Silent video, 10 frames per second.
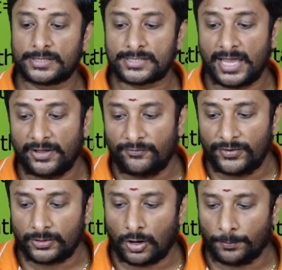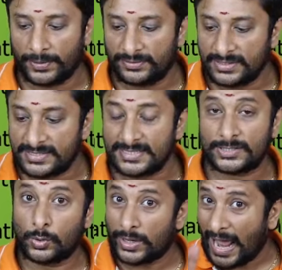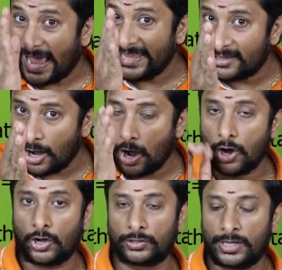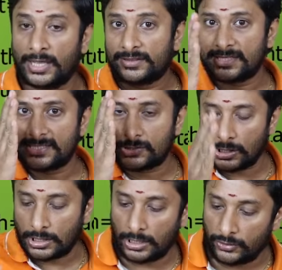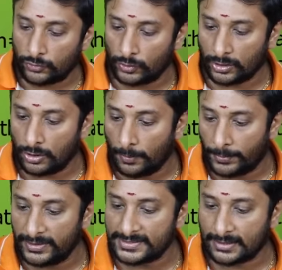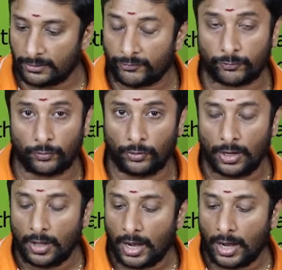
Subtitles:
So every component, this is your icon. This is a control. The component is a control.